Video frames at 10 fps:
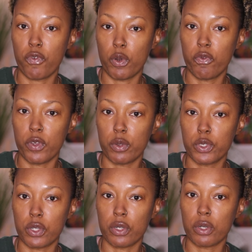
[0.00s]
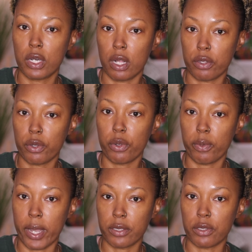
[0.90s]
Faux Filter Color
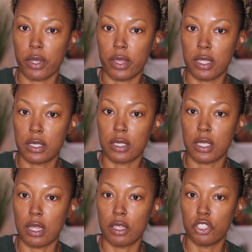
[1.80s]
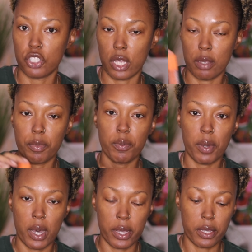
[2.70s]
Corrector, and this is in the shade
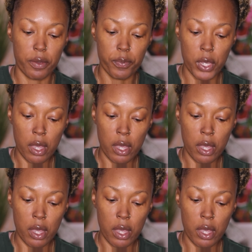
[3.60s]
Papaya.